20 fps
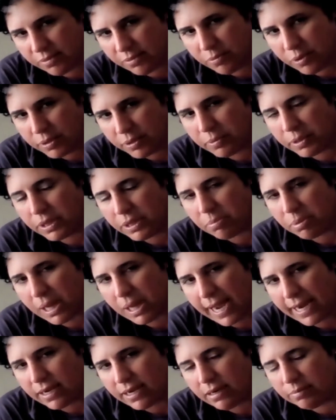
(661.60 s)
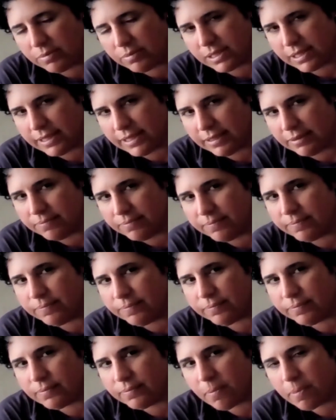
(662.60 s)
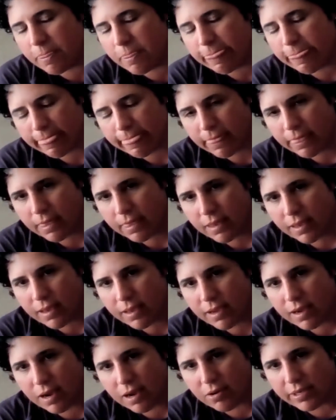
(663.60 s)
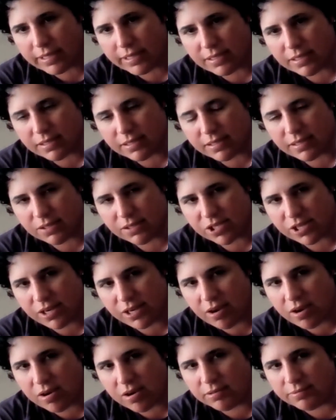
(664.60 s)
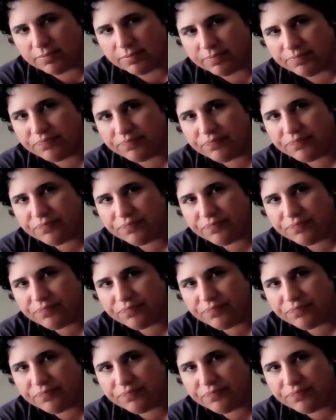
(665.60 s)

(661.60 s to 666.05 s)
and when the black comes in, I'll get to stitching on